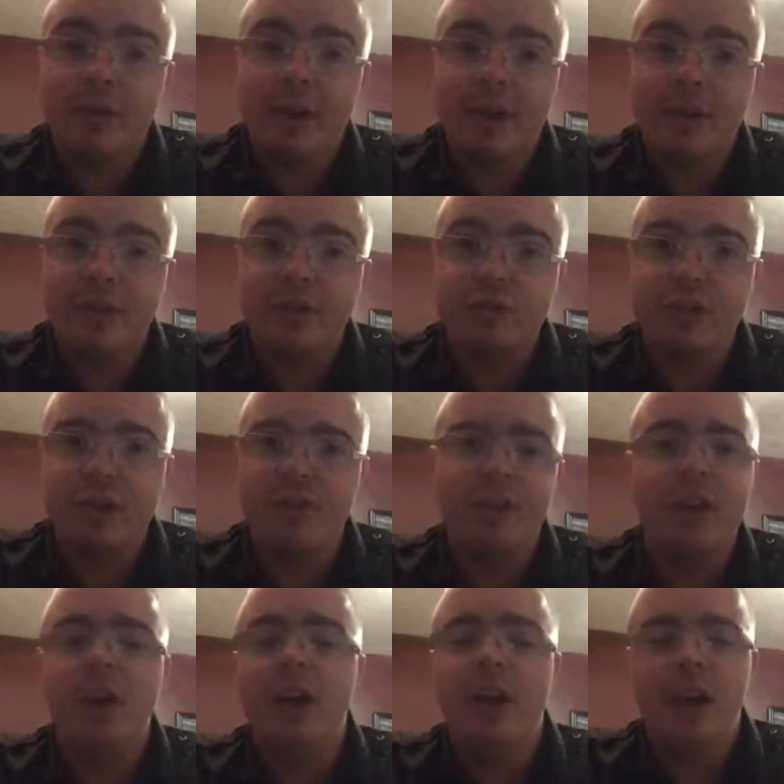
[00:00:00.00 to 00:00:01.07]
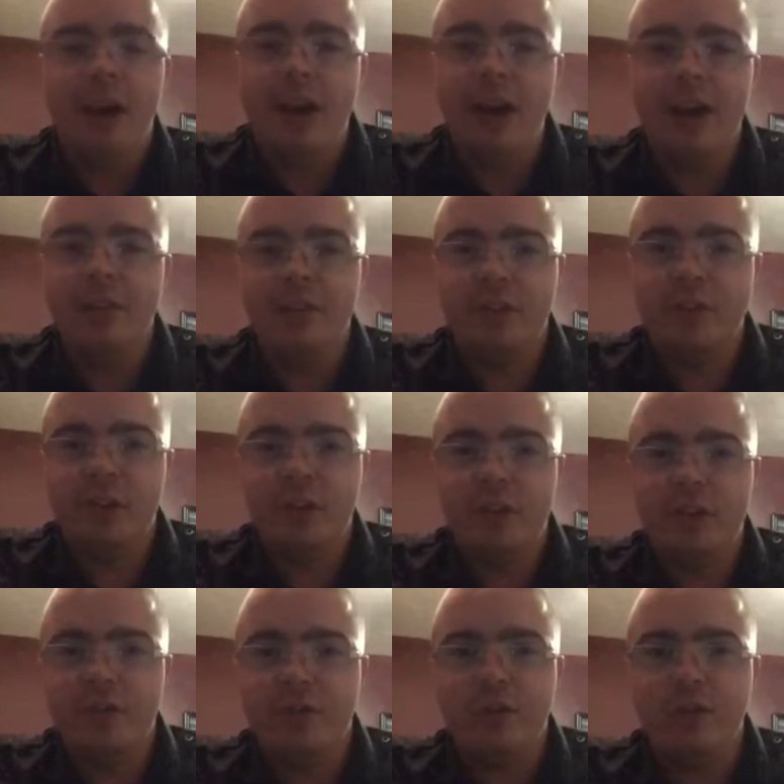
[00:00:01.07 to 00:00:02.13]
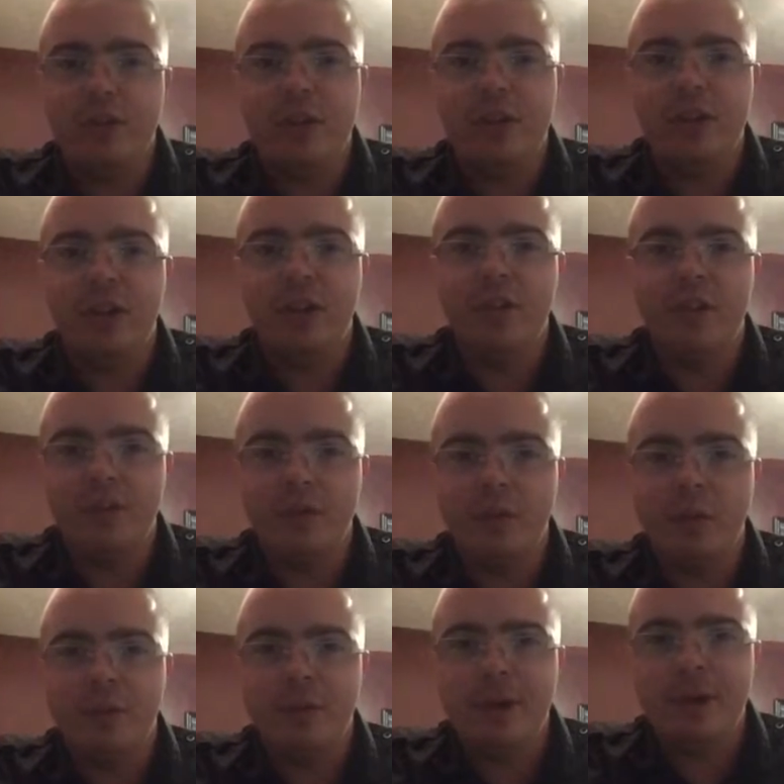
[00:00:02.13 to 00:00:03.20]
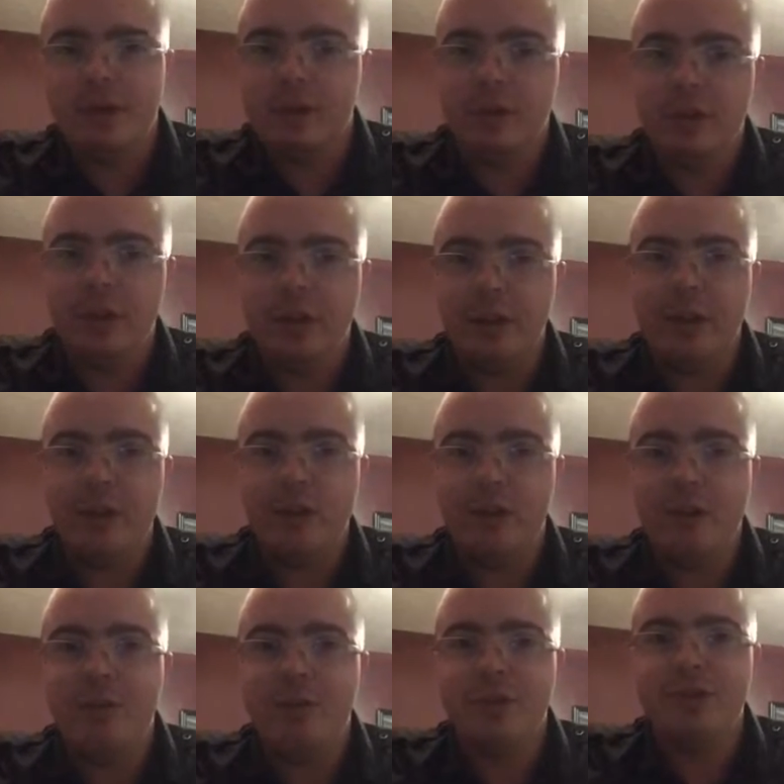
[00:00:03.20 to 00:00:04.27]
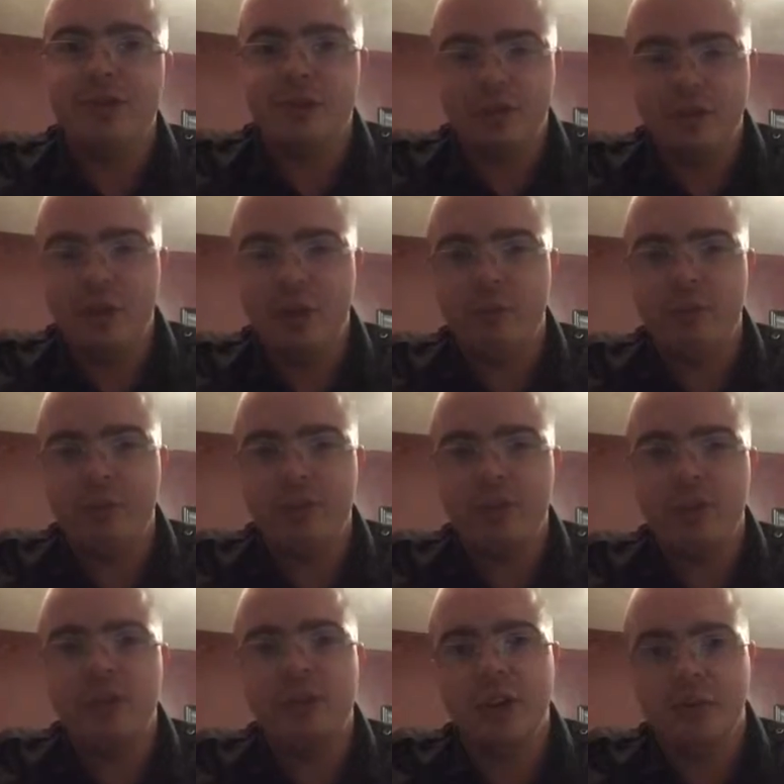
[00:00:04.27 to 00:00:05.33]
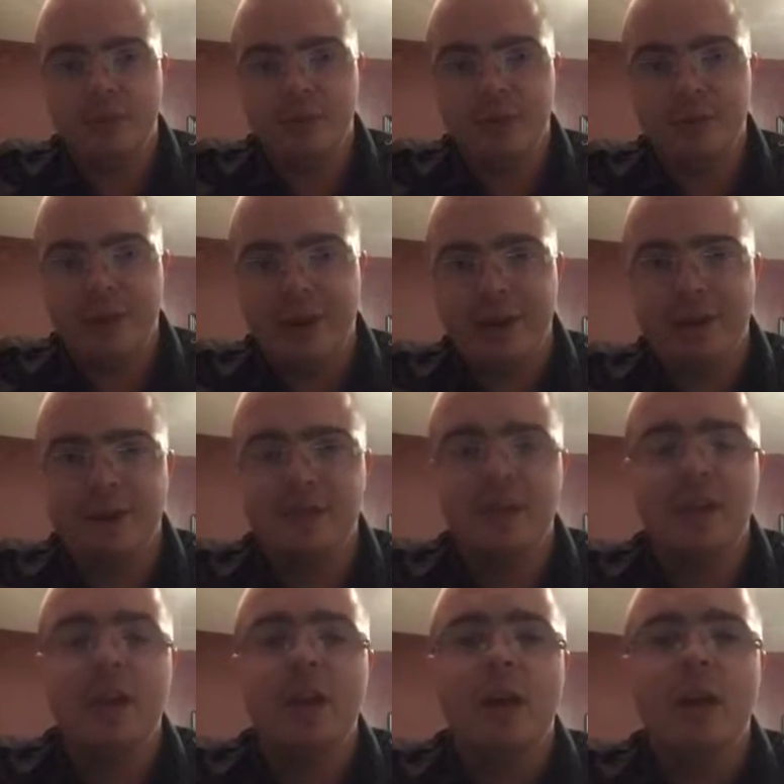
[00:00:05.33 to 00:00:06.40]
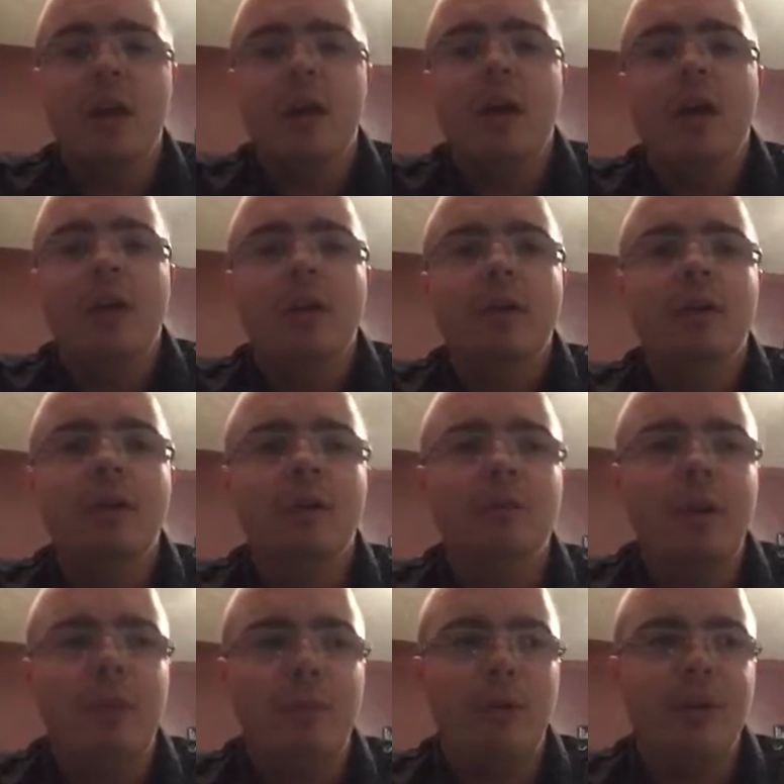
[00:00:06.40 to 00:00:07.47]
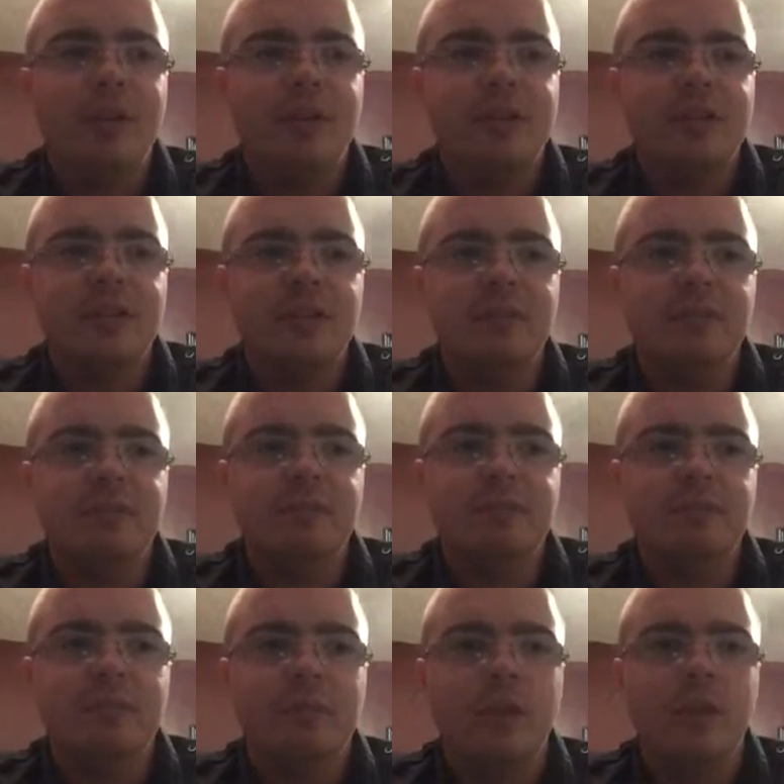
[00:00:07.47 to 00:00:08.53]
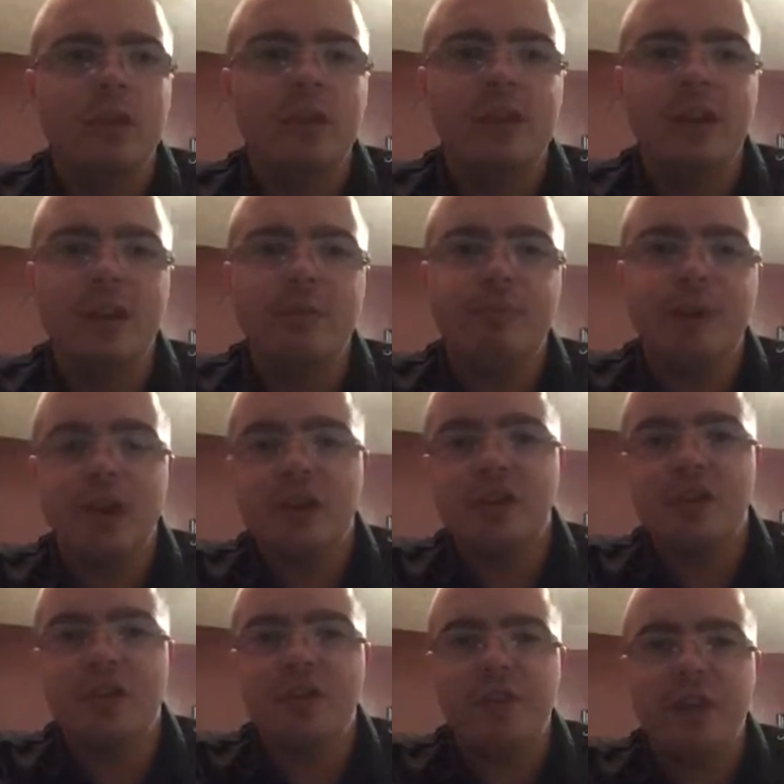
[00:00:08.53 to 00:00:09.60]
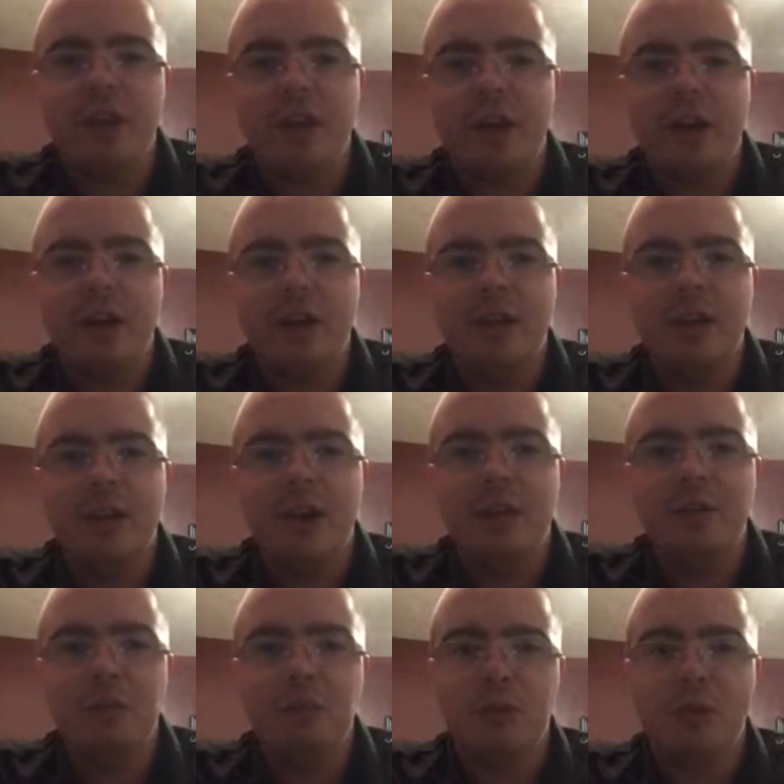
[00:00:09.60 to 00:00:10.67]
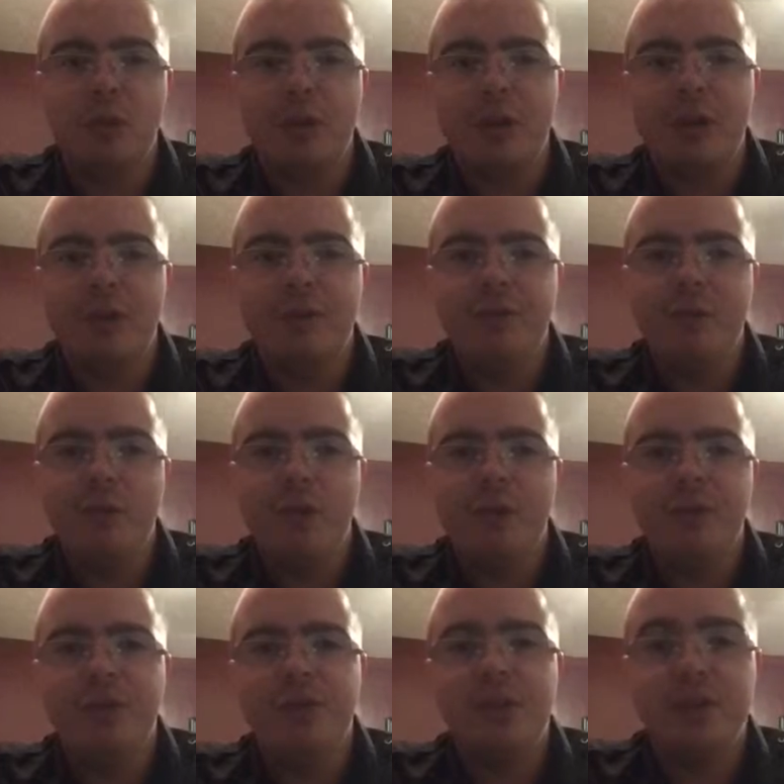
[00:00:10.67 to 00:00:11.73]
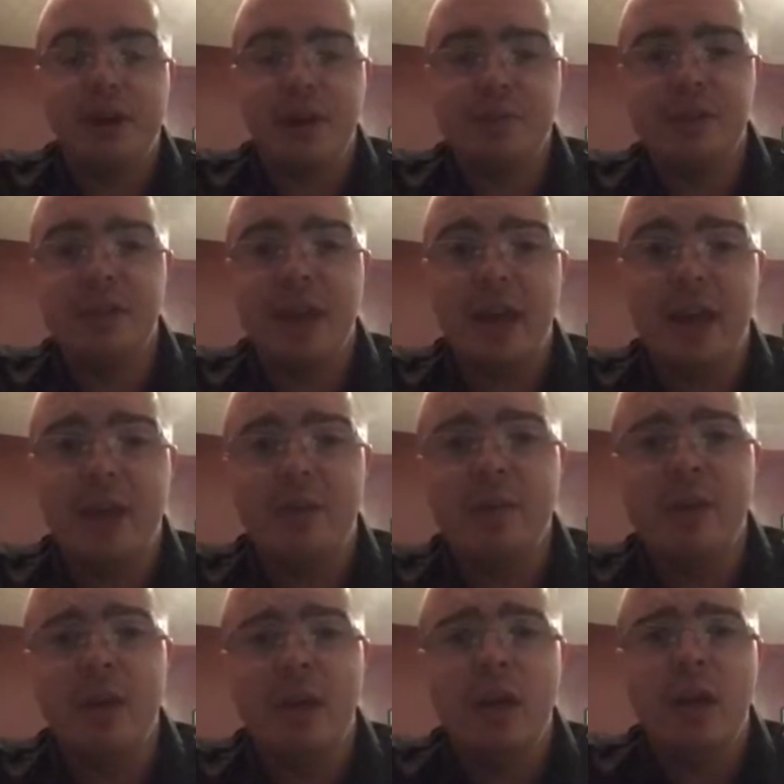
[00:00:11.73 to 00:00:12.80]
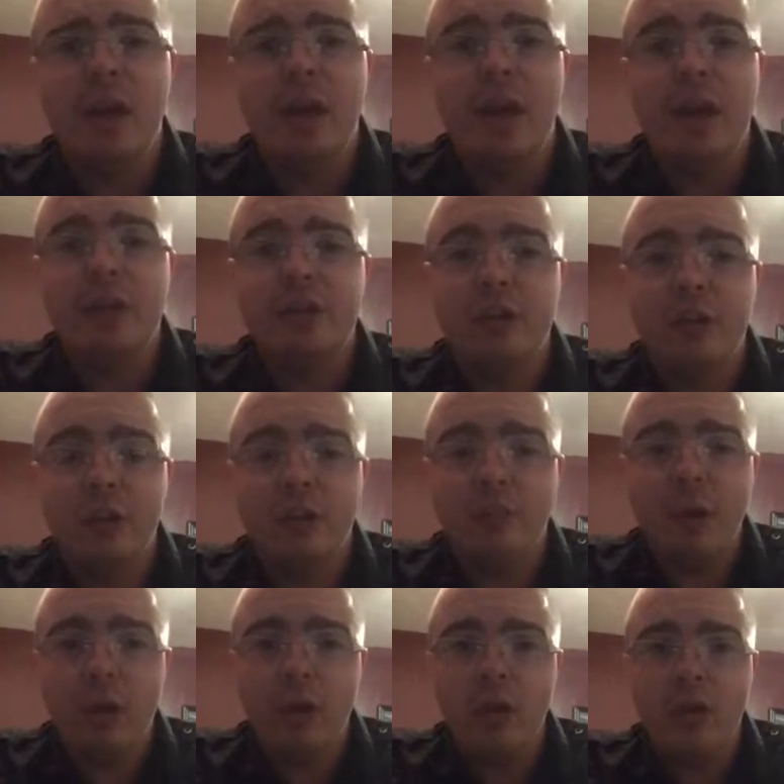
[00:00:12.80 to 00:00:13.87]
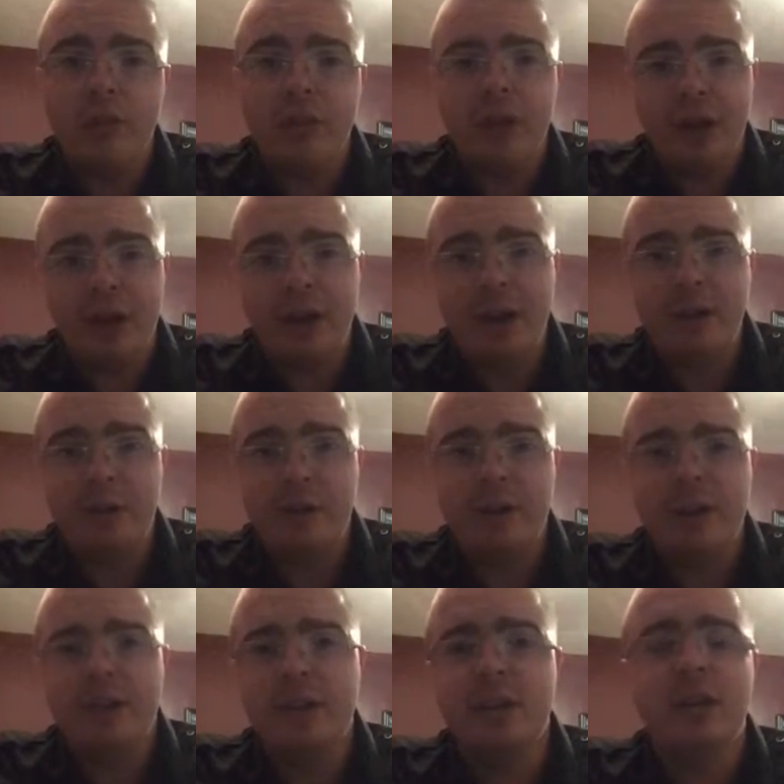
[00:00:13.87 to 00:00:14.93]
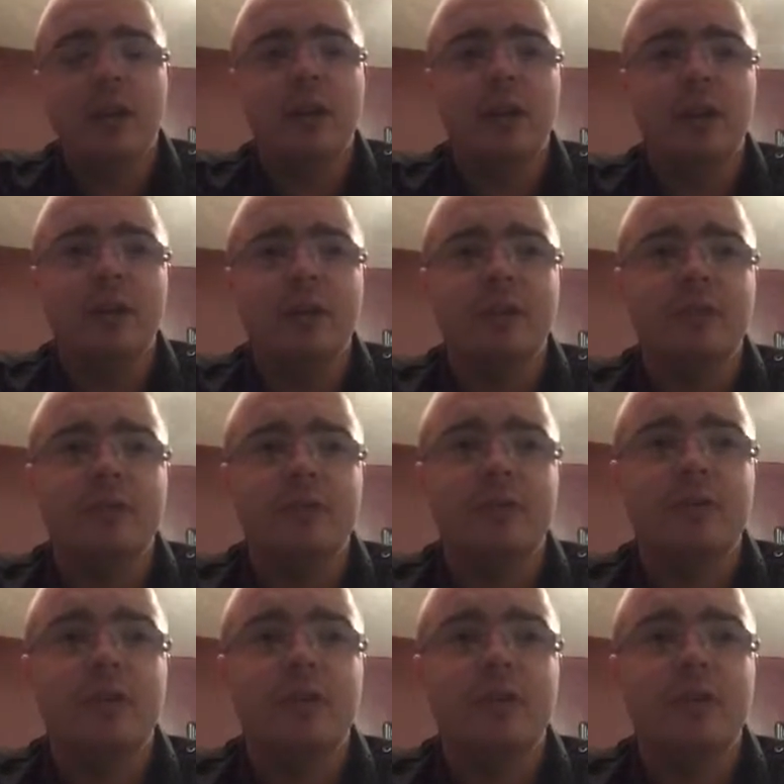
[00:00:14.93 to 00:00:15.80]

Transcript: back in this draft. I haven't gone into full detail of every running back in the league. I know I've missed a couple of other top running backs. My point is to take the pressure off Eli and not have him throwing it 40, 50 times a game and turning the ball over at a high rate. You gotta